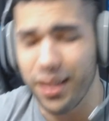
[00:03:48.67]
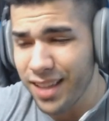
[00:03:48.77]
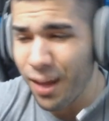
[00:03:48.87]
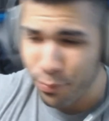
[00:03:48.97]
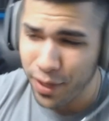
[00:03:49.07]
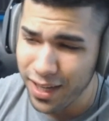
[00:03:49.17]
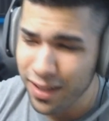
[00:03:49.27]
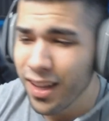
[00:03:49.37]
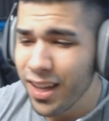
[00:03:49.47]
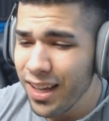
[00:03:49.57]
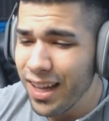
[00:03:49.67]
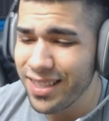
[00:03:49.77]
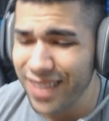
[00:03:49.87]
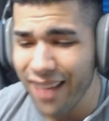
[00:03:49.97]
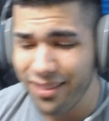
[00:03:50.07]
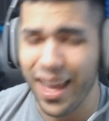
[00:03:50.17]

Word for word: Dislike button is not